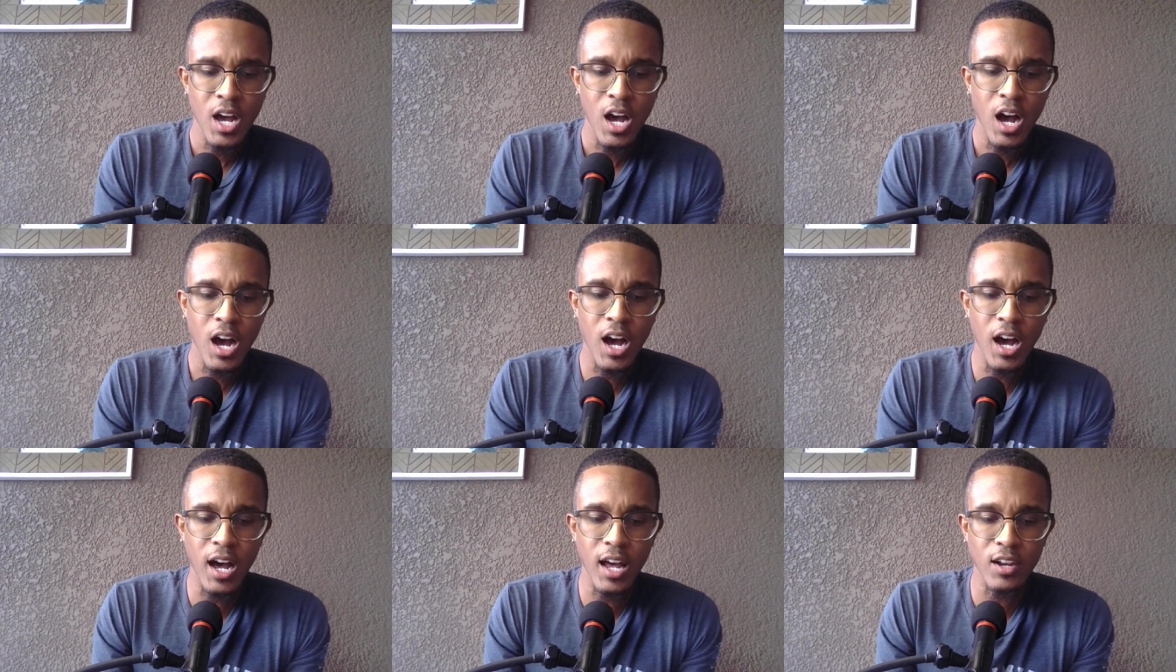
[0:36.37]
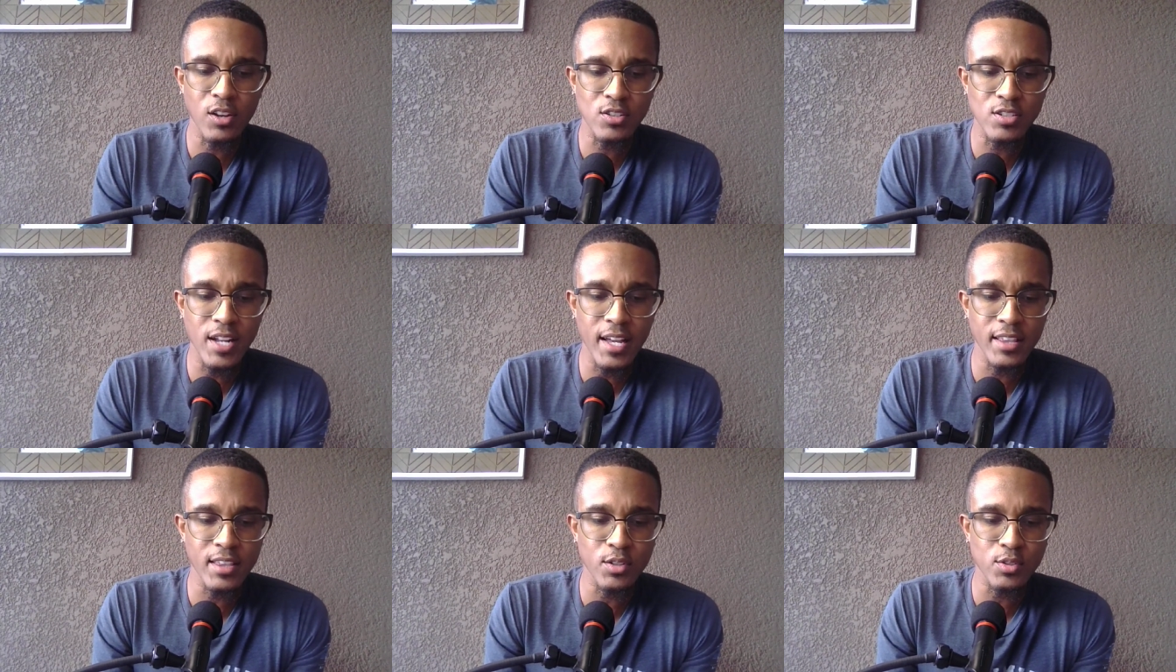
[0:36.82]
Uh, it looks
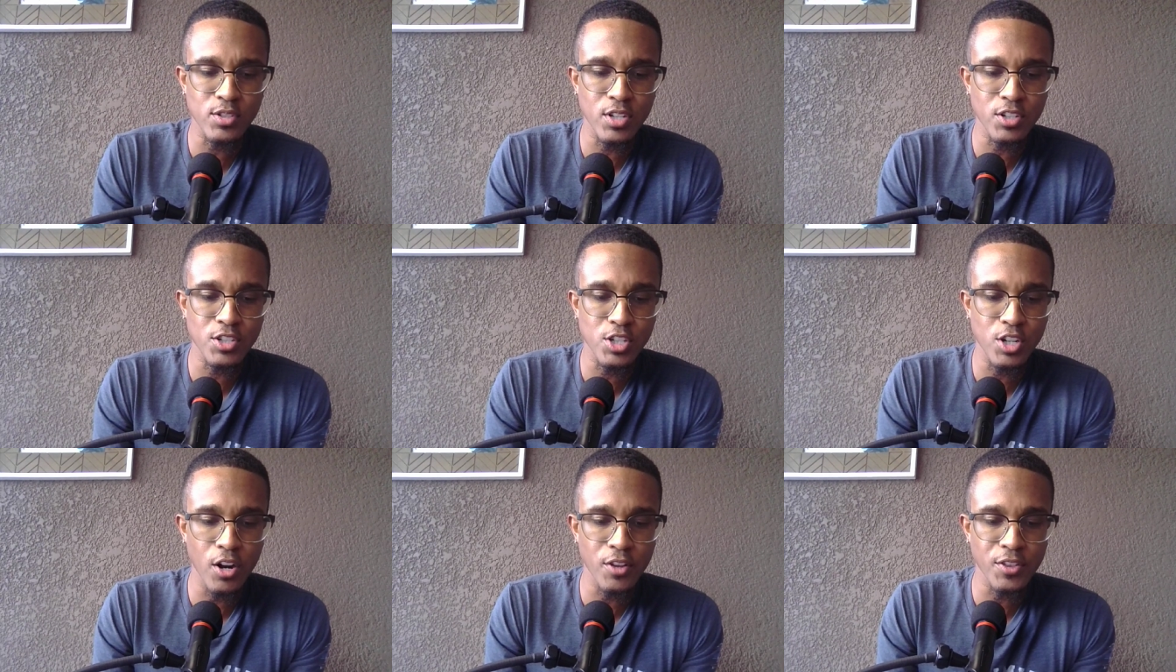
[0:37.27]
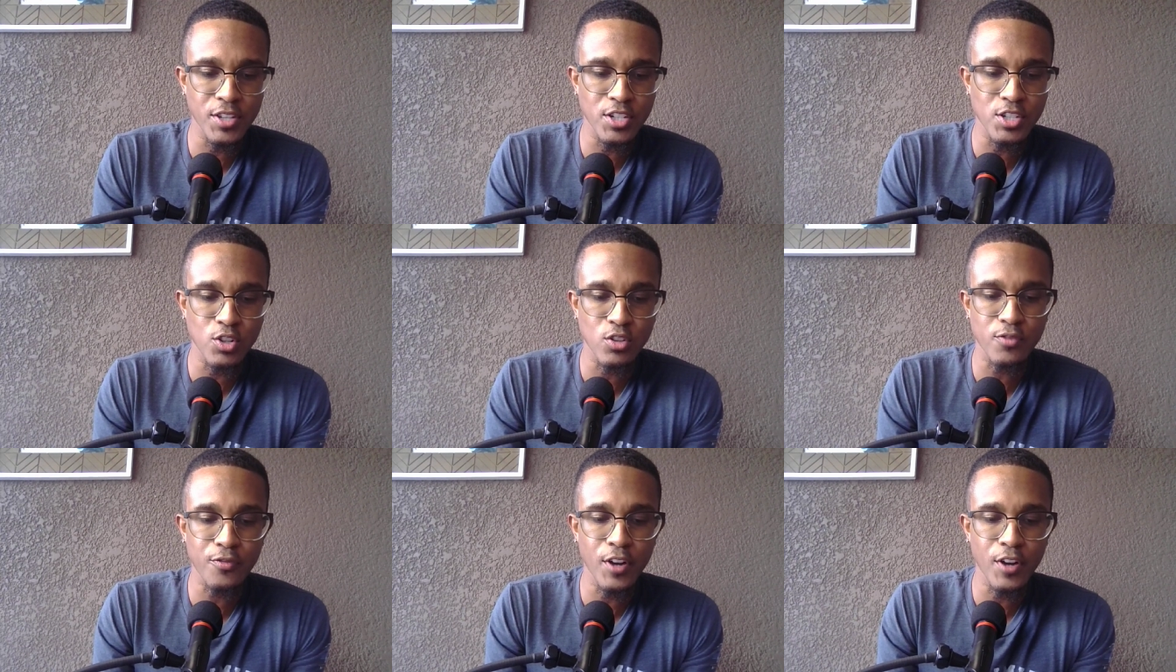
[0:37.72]
like there's a chart that
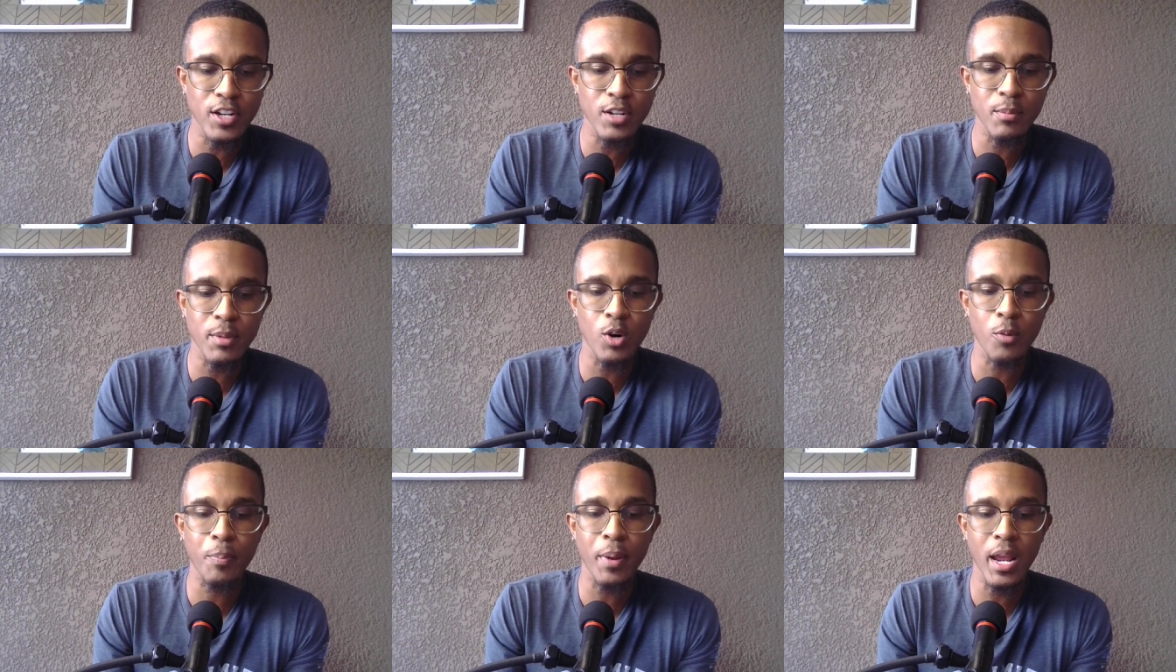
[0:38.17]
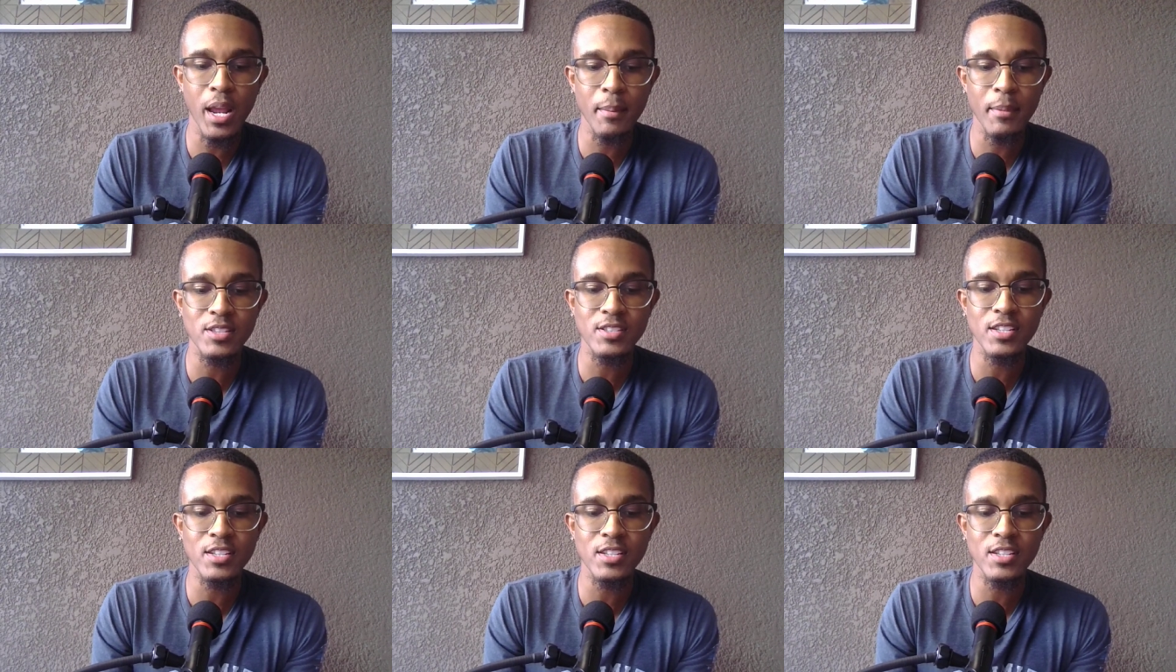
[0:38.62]
shows fundamental payment